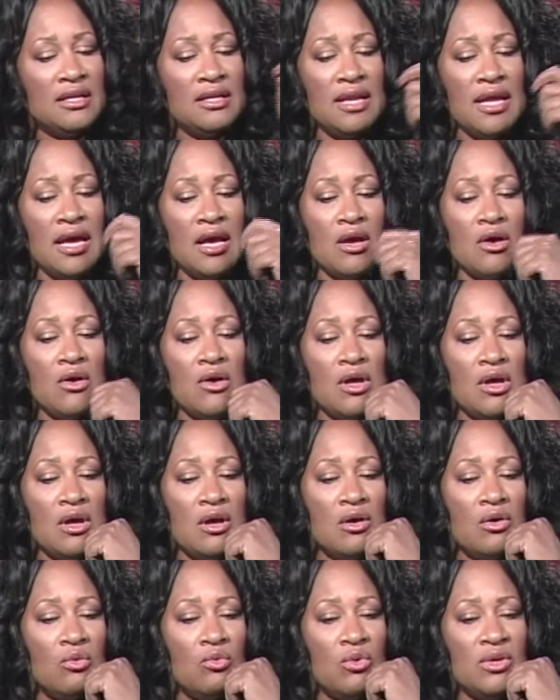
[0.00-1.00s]
Now,
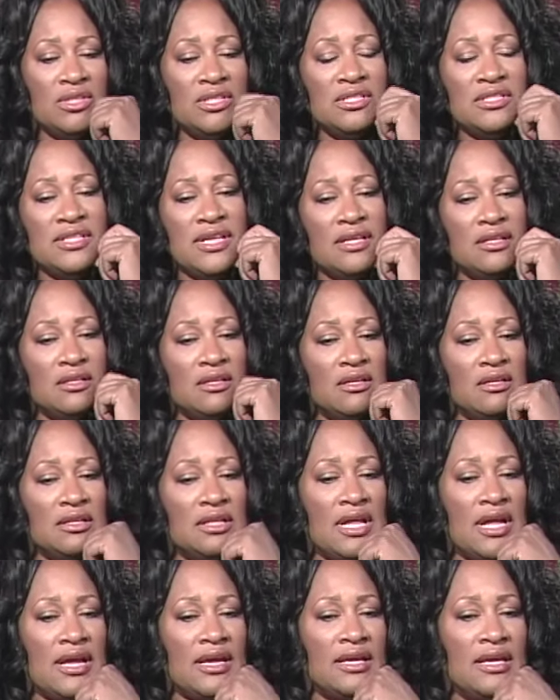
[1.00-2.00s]
what does that
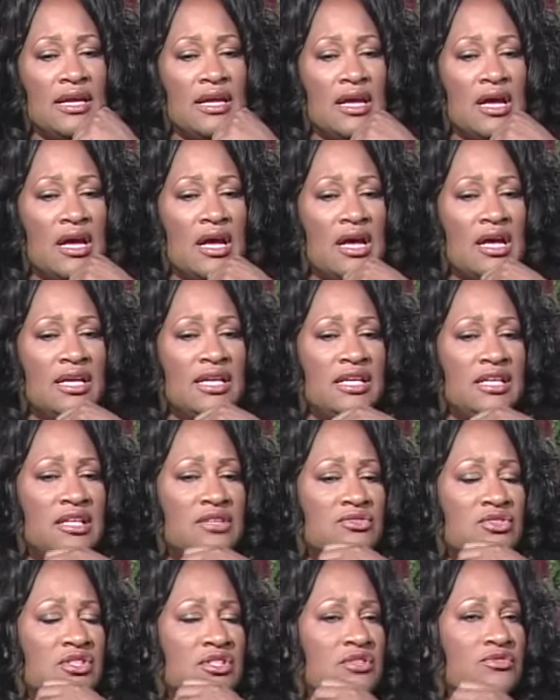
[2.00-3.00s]
look like? Uh, he
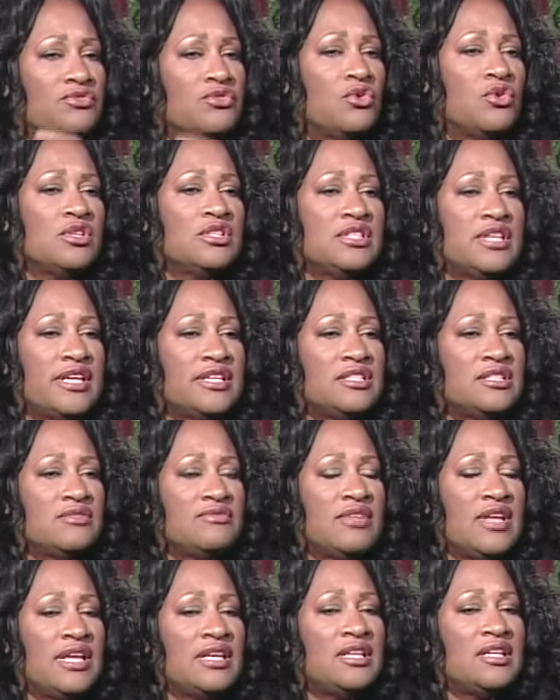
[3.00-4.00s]
gives us a foretaste
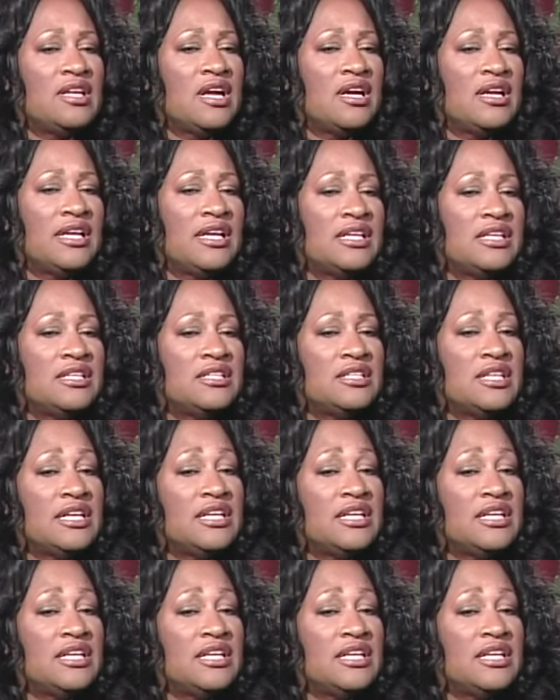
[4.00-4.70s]
of that in our in